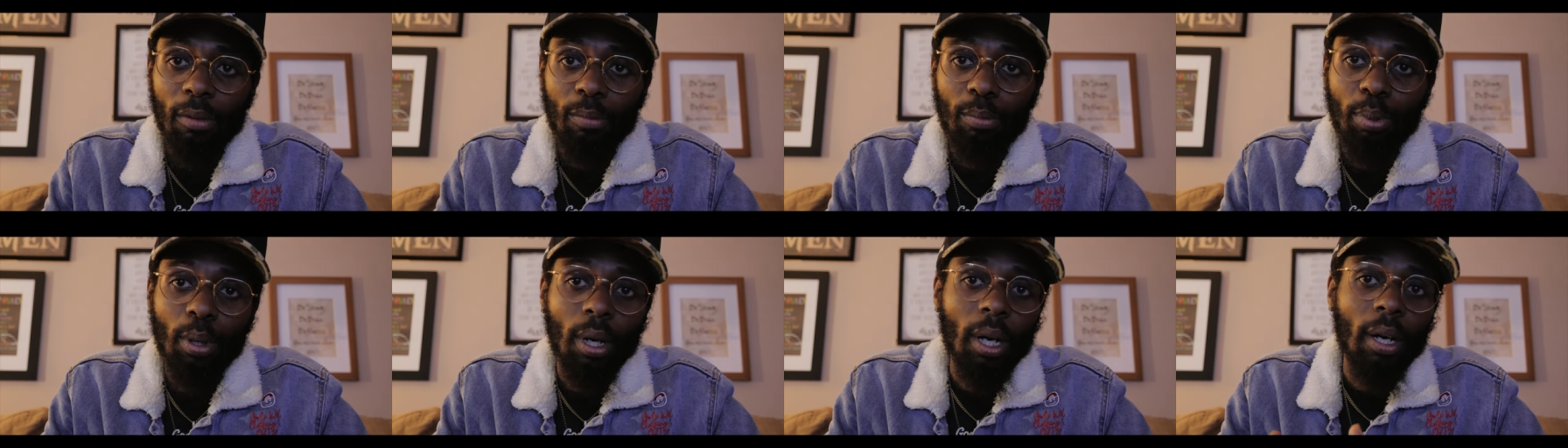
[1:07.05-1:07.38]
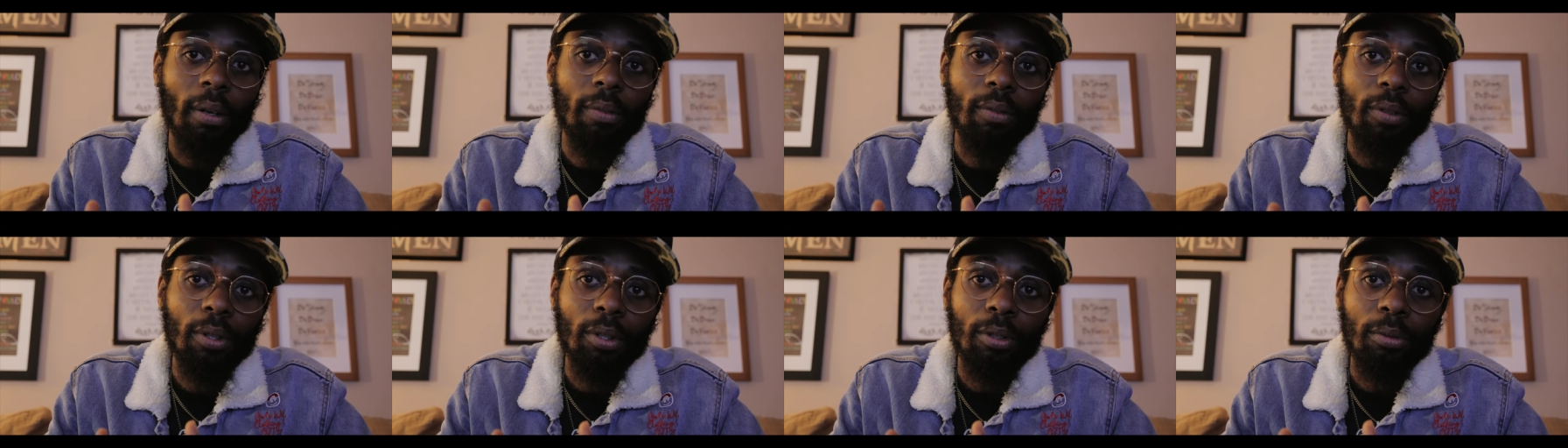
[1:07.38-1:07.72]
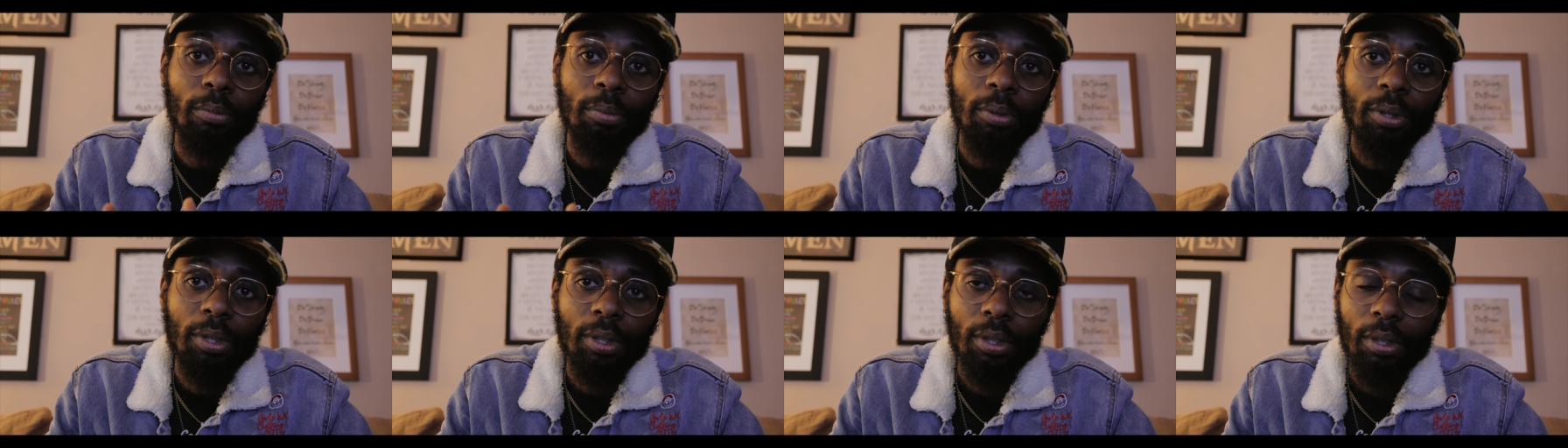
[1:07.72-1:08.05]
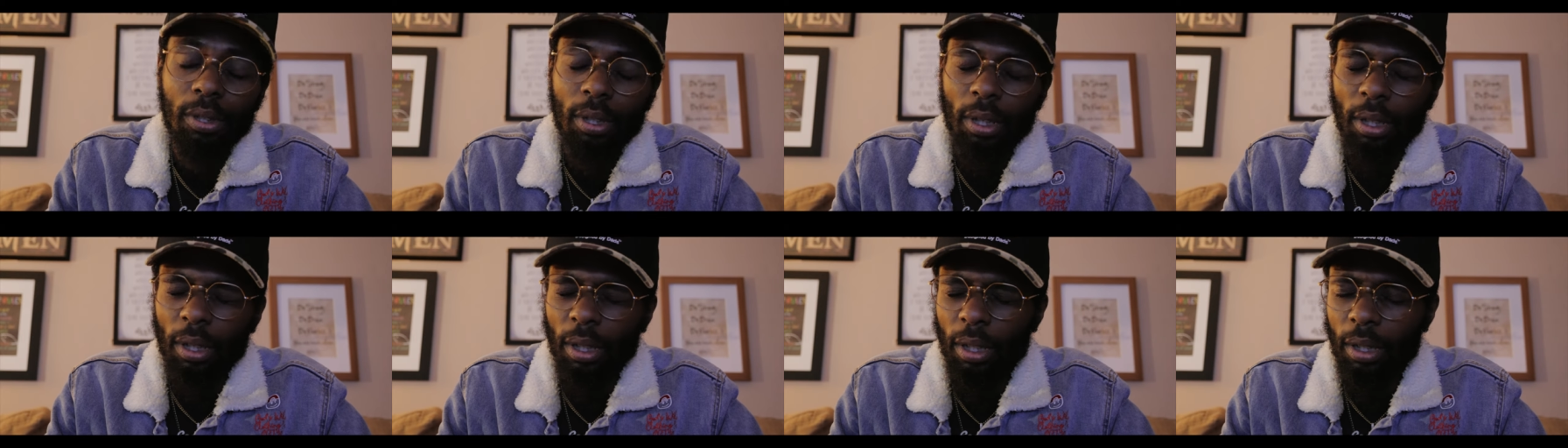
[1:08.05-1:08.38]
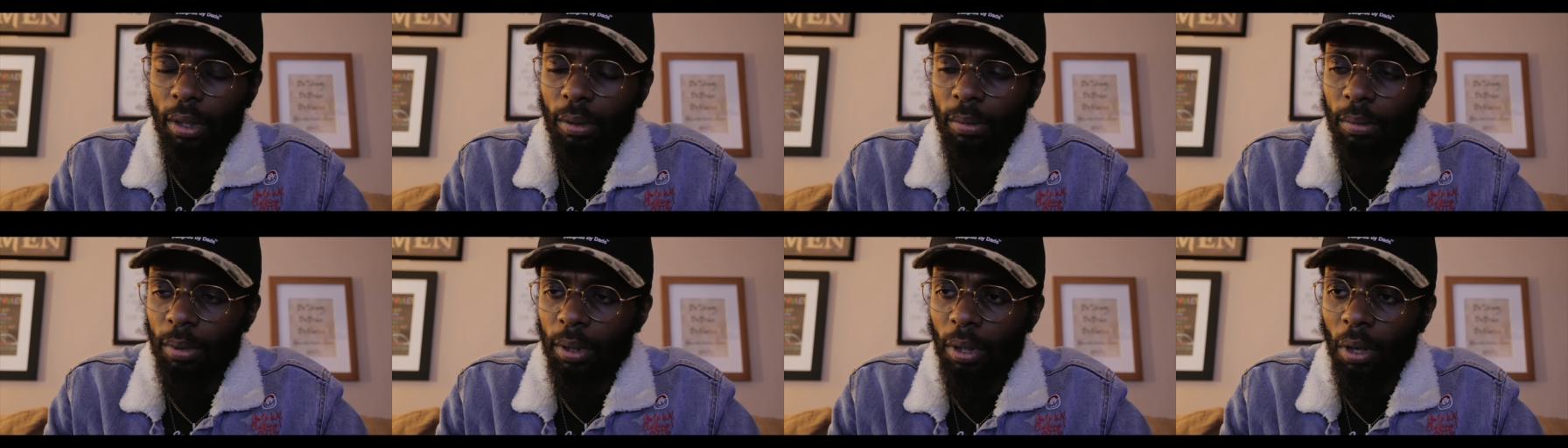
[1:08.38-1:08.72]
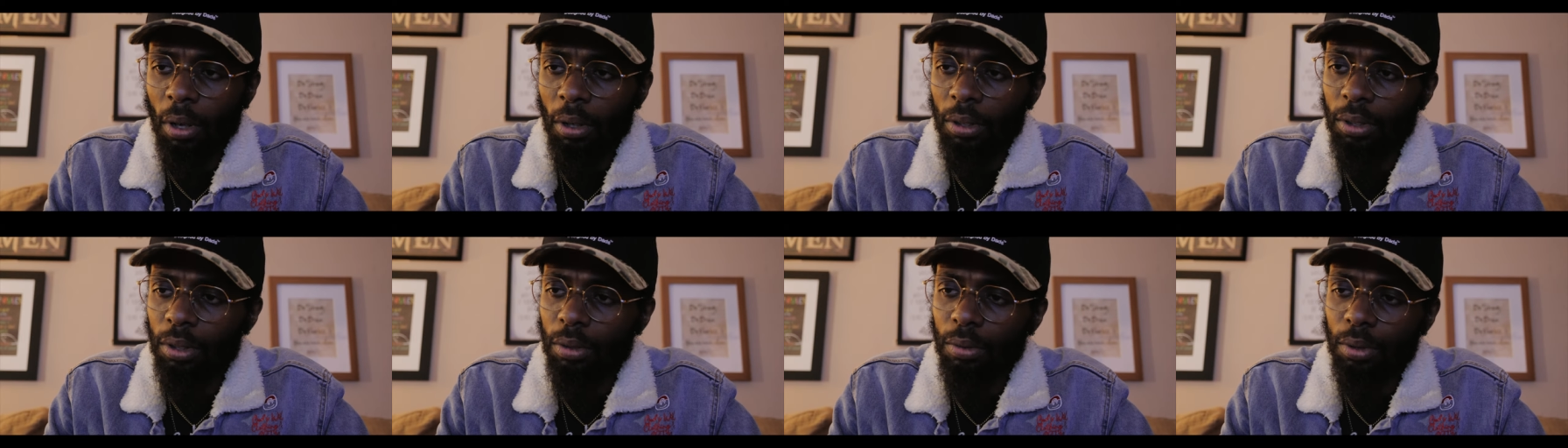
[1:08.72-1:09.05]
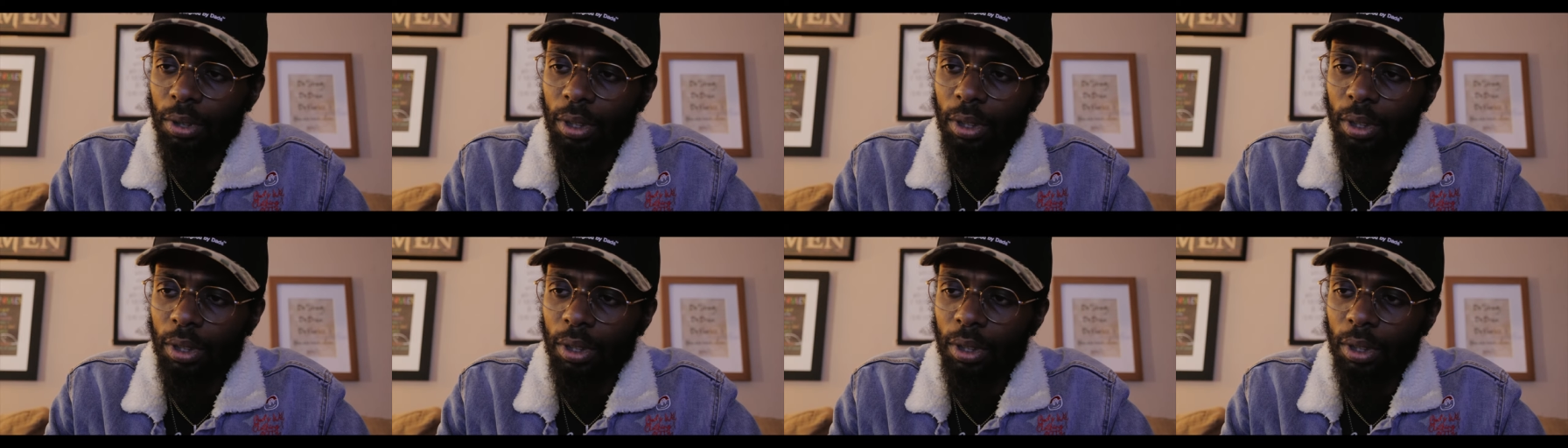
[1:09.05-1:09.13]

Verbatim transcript: Proverbs, and also